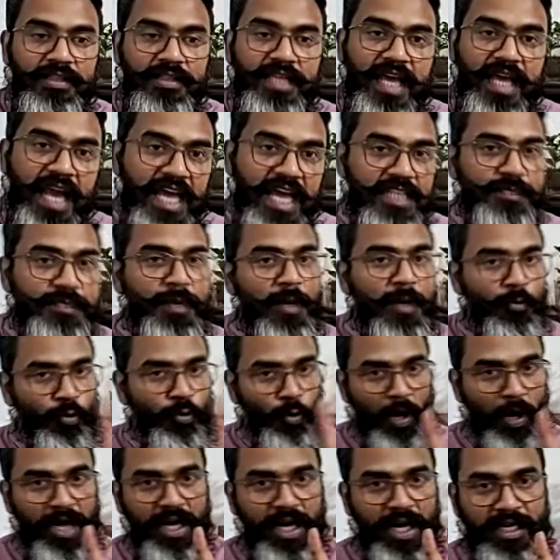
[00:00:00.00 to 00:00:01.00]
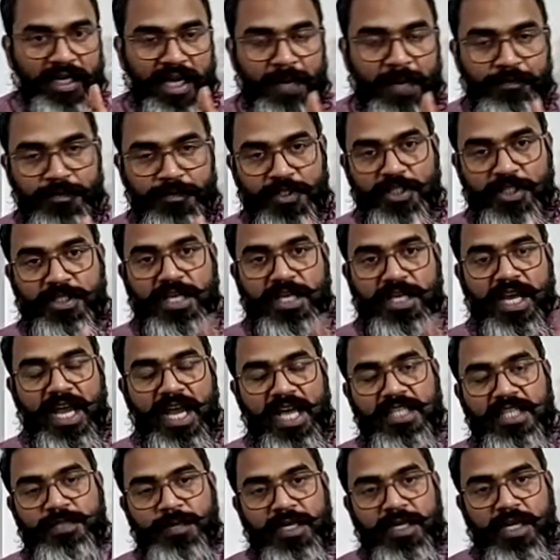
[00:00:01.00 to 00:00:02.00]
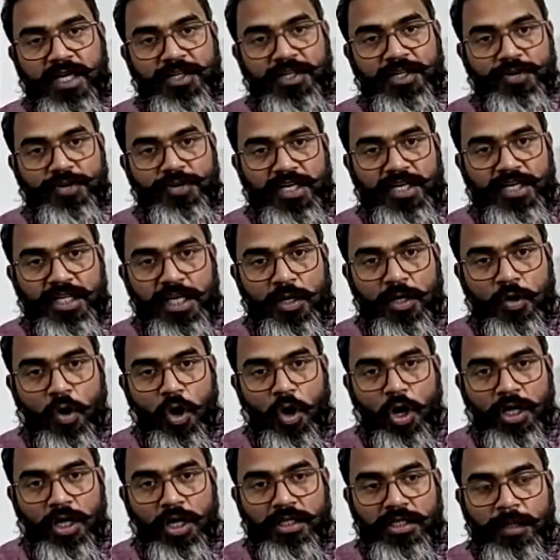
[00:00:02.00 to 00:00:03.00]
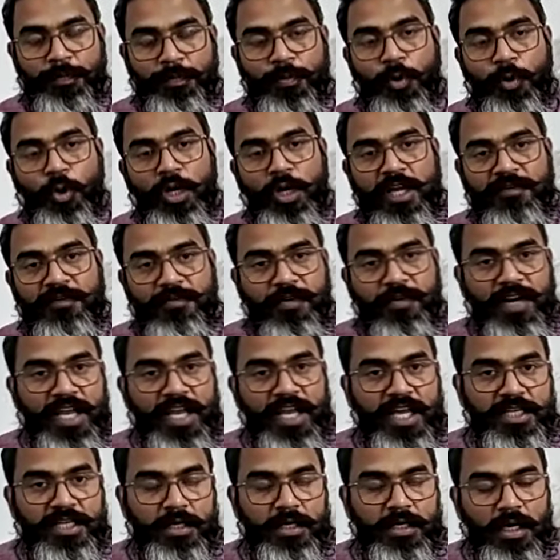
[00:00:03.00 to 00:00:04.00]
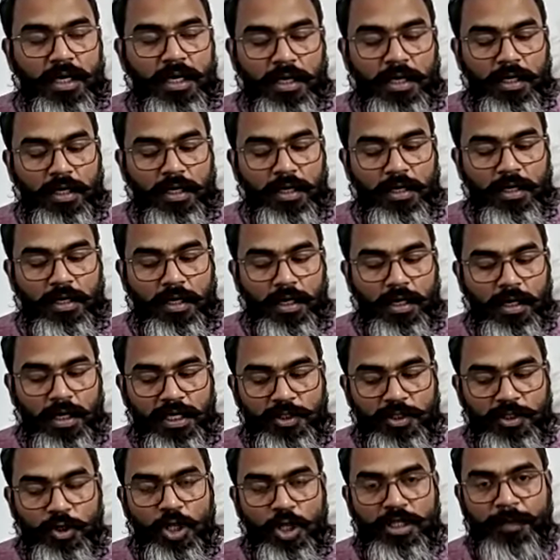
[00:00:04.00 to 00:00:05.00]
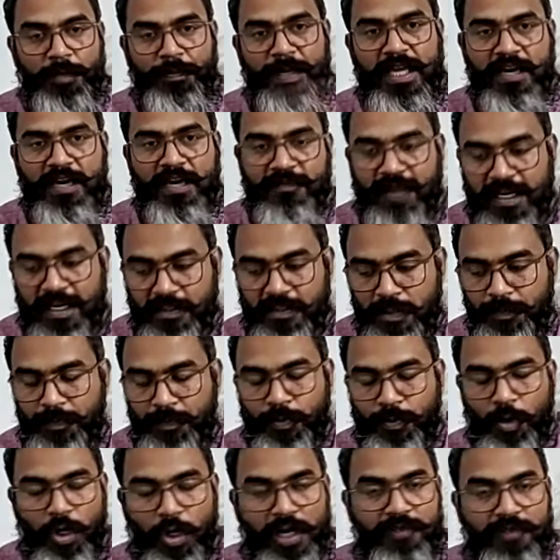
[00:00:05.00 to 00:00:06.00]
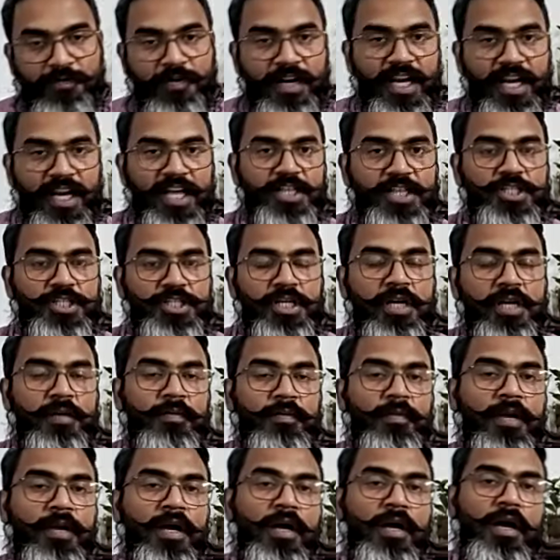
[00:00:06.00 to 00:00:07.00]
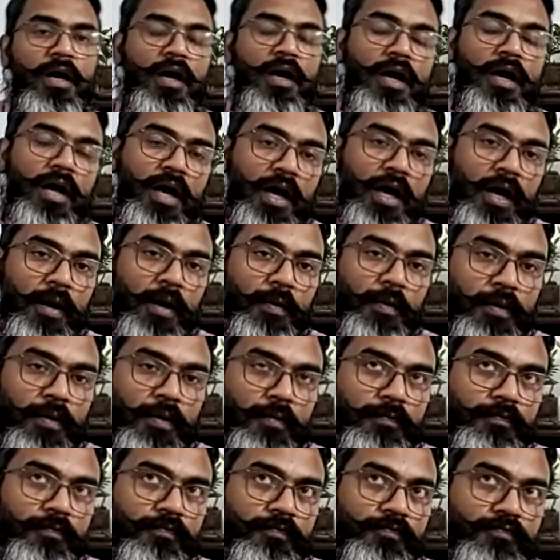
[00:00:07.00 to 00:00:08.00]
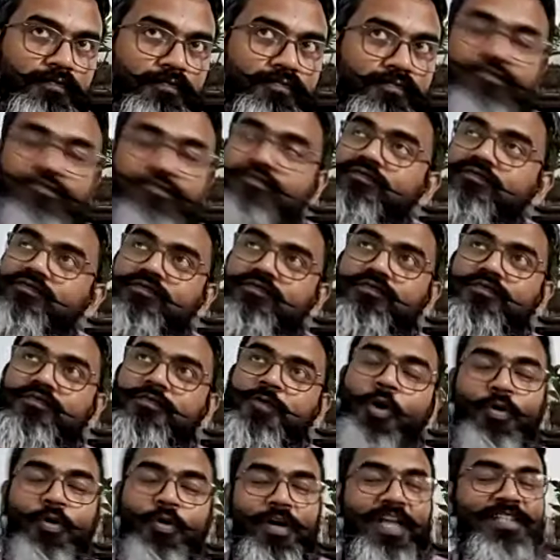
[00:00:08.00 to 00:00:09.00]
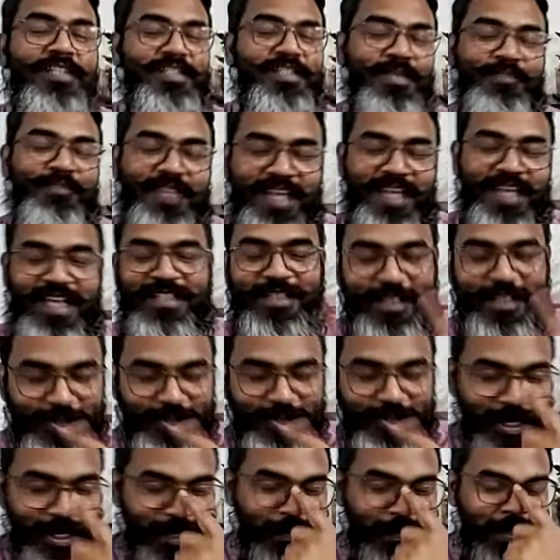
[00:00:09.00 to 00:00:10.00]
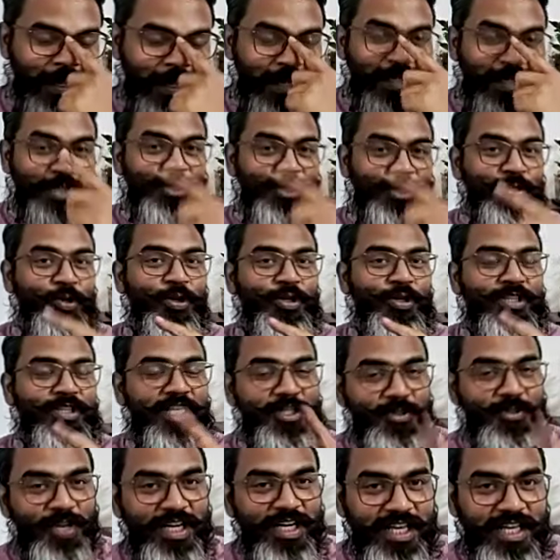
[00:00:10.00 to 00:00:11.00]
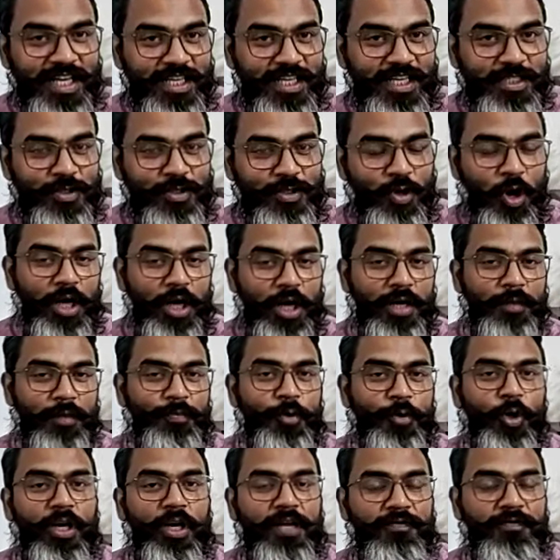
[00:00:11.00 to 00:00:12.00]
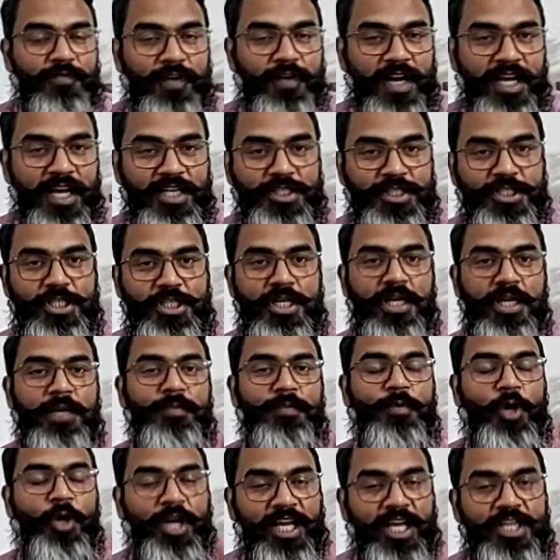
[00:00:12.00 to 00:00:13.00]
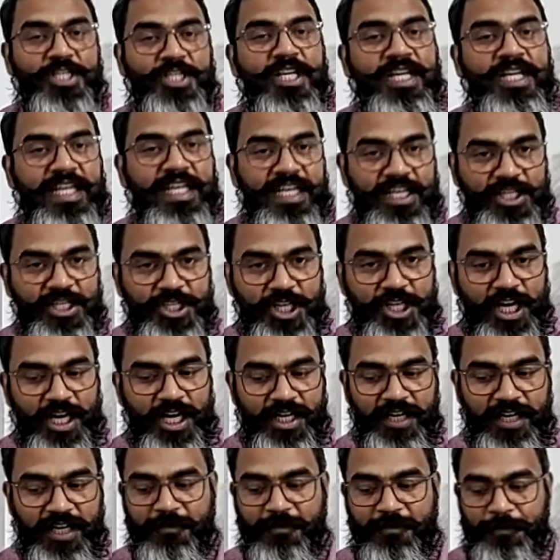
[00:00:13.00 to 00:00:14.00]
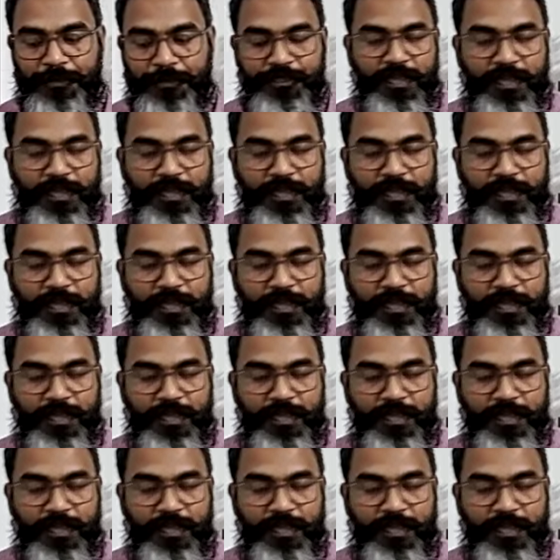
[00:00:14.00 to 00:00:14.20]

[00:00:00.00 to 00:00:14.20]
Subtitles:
There has been one attempt. There has been a treaty called the proliferation. It's called the PFI, the proliferation. Uh, no, it's something else. Sorry. So the treaty is called Proliferation Protection Initiative,